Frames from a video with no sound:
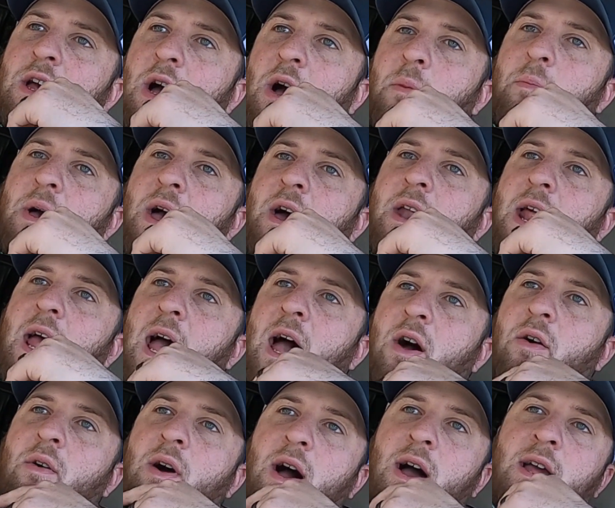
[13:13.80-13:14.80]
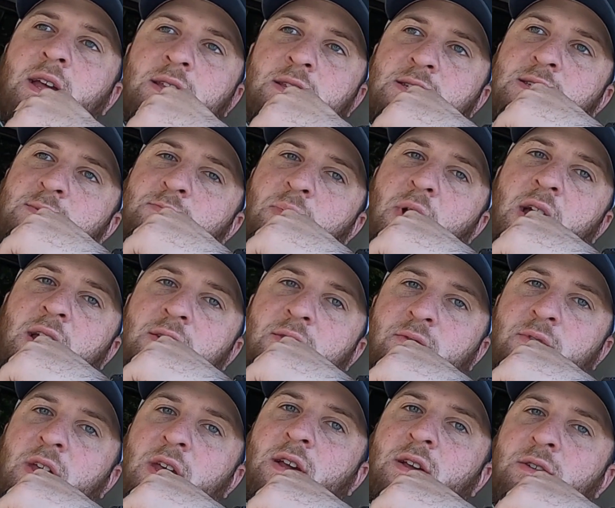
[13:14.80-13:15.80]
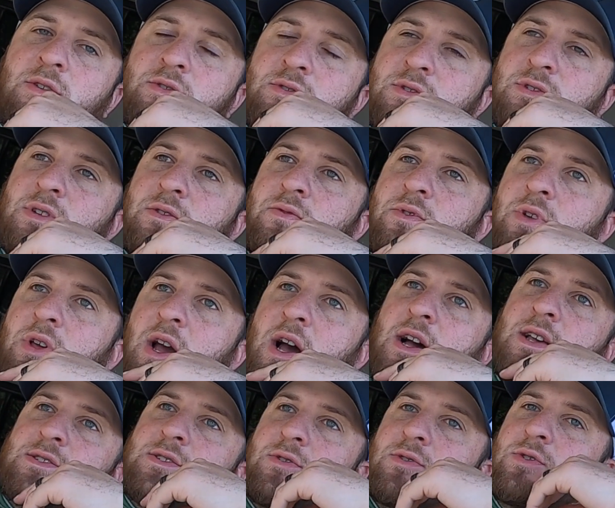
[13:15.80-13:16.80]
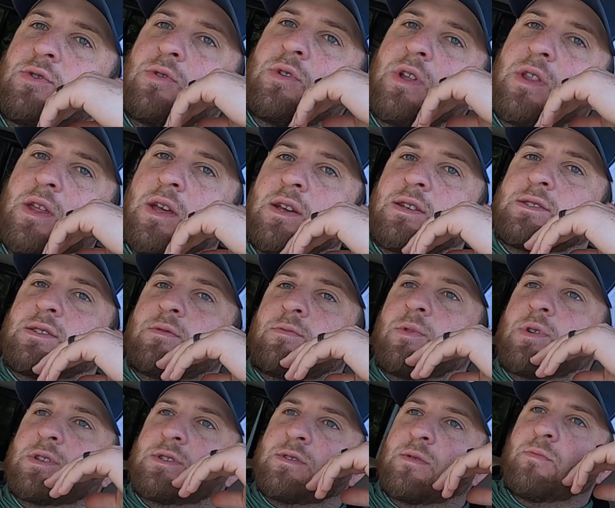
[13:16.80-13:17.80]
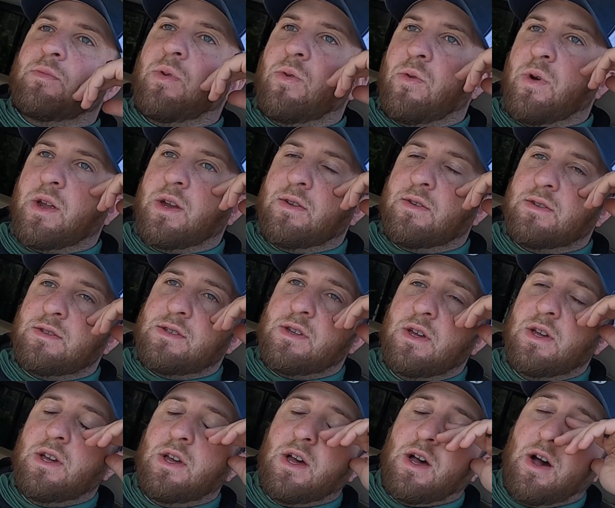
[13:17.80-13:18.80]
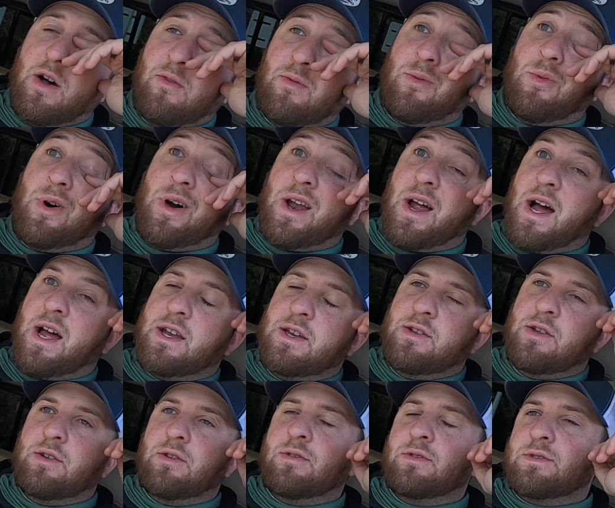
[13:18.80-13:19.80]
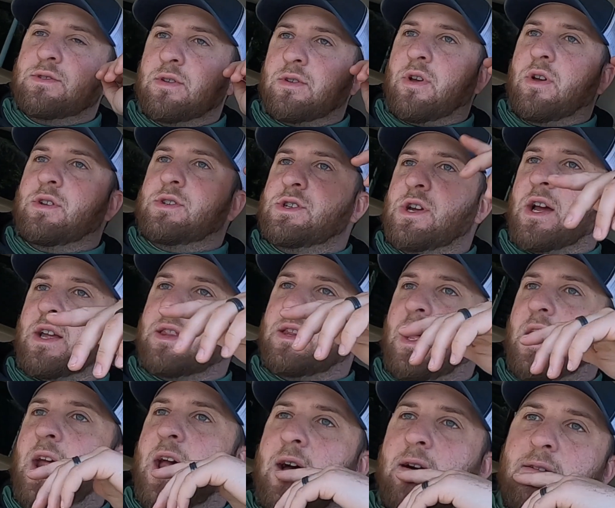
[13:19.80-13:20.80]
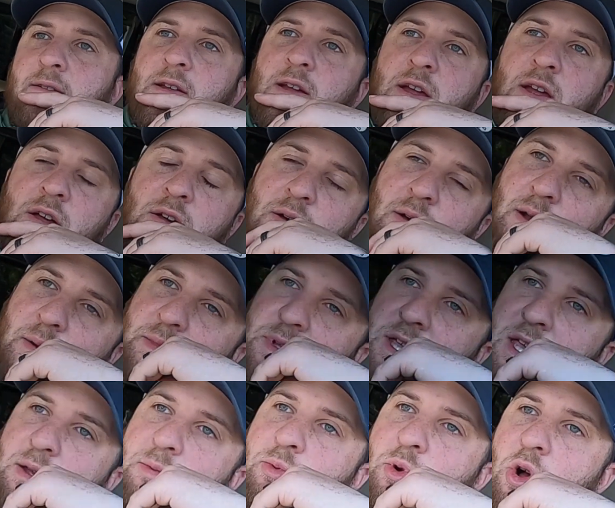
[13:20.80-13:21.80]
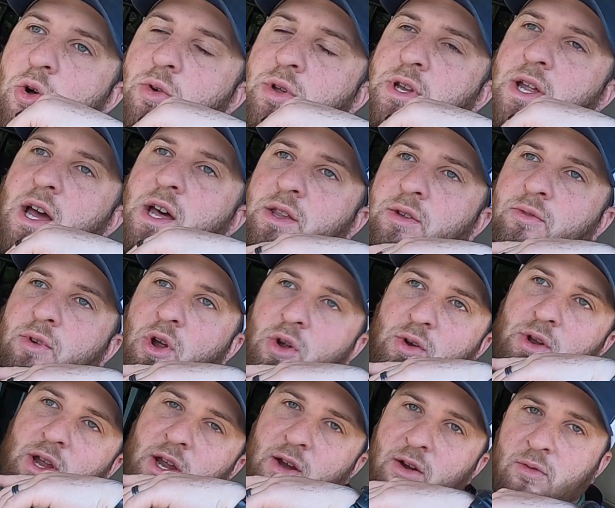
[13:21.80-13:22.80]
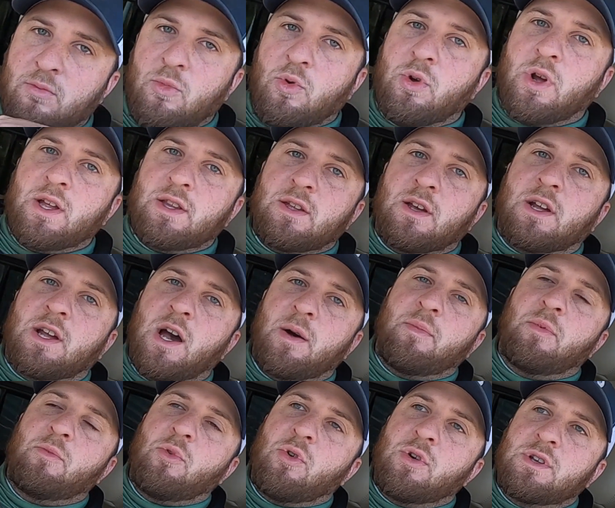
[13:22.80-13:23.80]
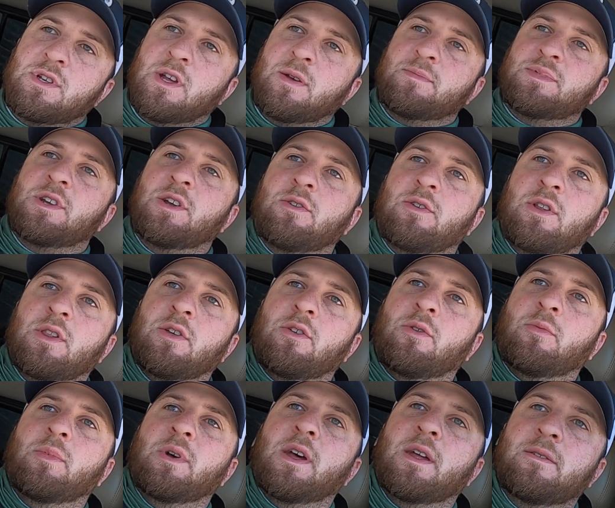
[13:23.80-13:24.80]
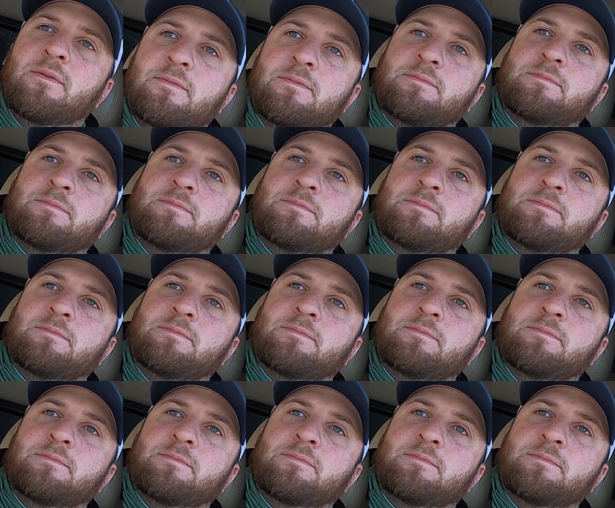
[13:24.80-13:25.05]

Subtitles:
about how I inspect vehicles, if you guys are new to this and want some pointers of what I do, so go check that out. I'm gonna keep rolling down the road here, and we'll get to a couple more tips here in a little bit.